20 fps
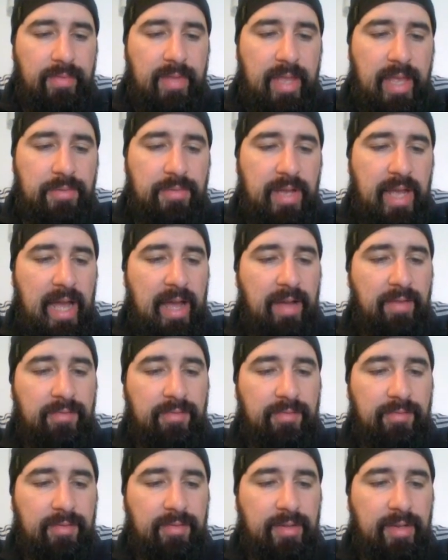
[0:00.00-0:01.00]
Then we
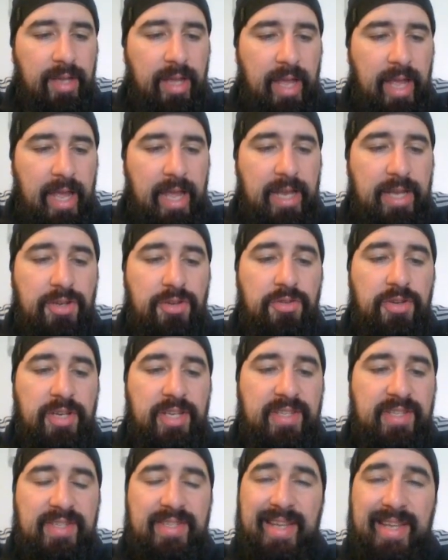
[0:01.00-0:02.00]
have
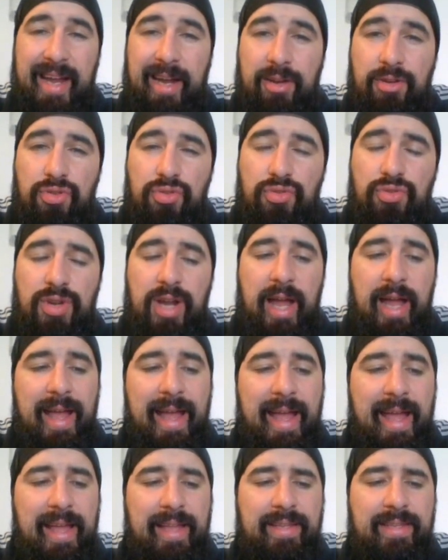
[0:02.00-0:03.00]
Henry, Sakura
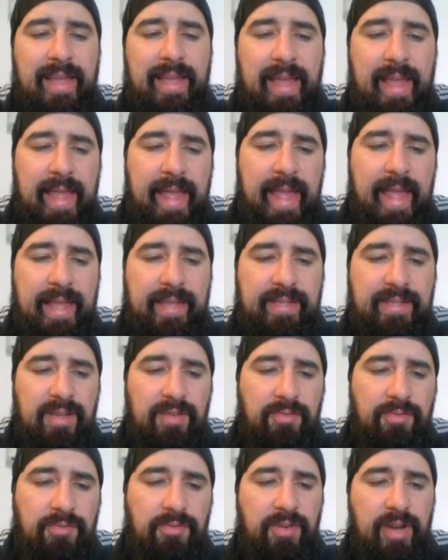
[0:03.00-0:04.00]
and
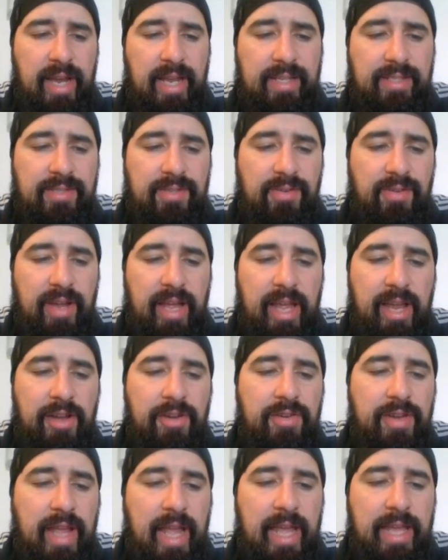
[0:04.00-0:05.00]
Ethelfred. So
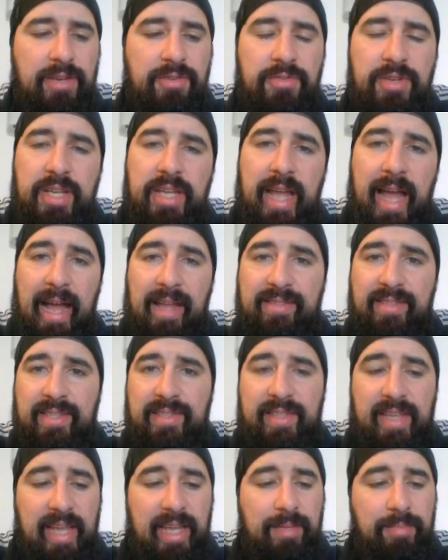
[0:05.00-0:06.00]
Henry as a
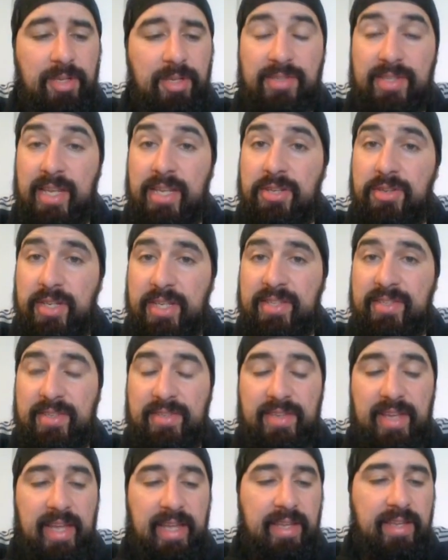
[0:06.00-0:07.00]
tank, because Henry is a
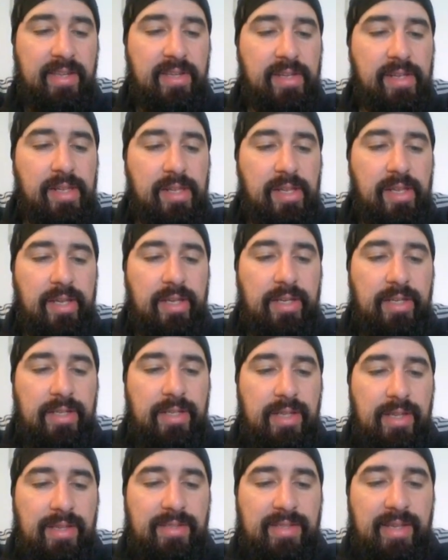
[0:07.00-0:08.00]
tank.
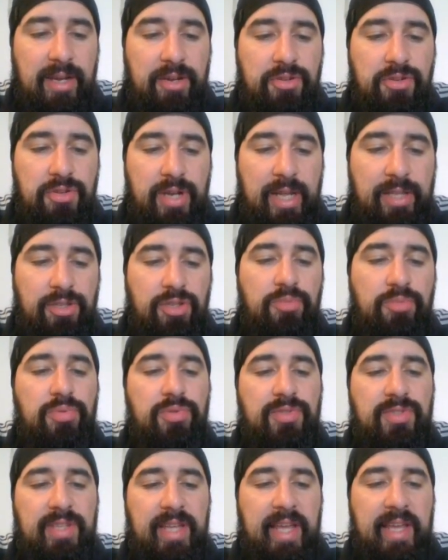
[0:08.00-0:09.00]
Sakura to
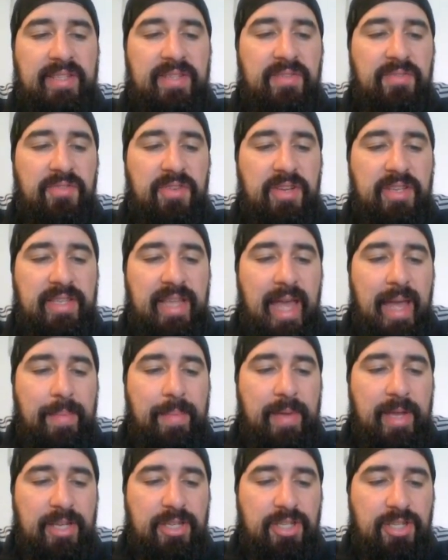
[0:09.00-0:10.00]
boost Ethelfred
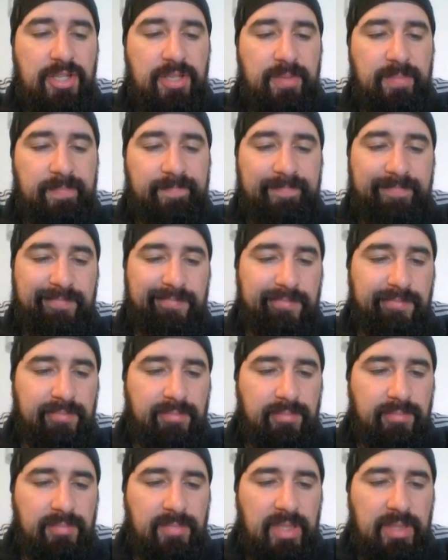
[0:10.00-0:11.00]
damage.
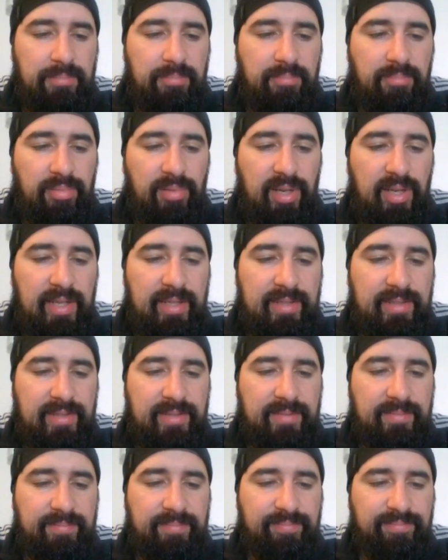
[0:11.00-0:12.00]

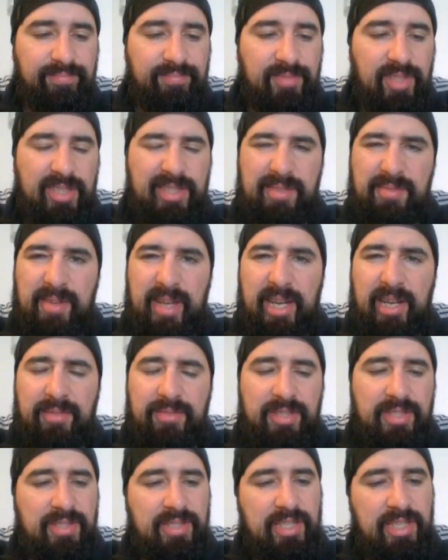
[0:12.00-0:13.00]
But not a fan
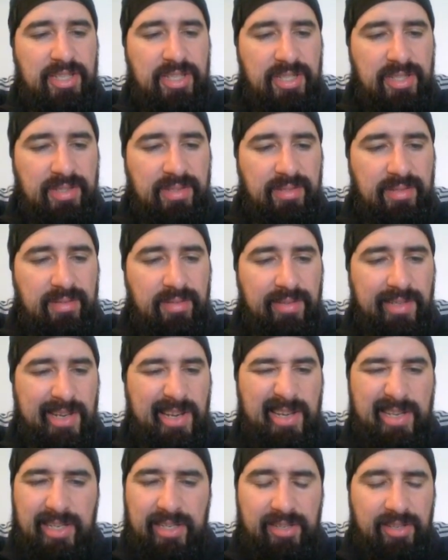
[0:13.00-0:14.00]
of this legion.
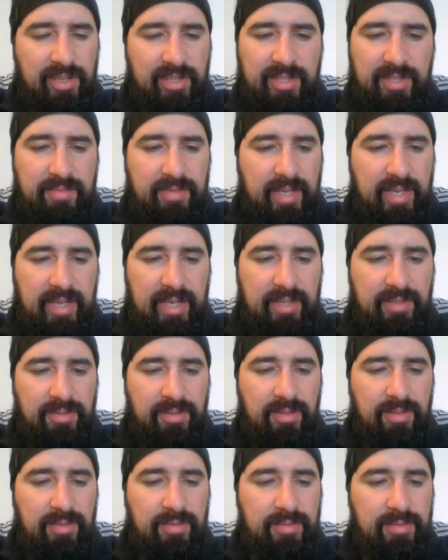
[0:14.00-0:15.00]
Clearly not a fan at
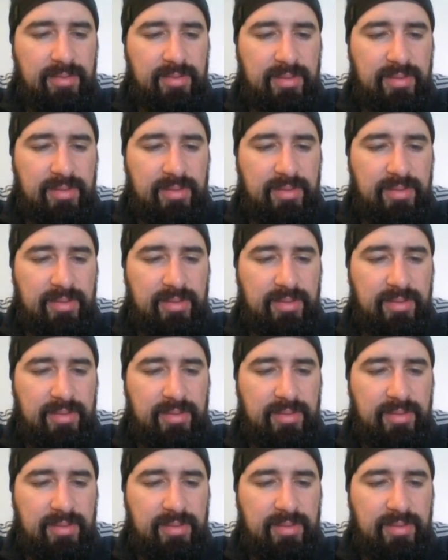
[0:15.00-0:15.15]
all.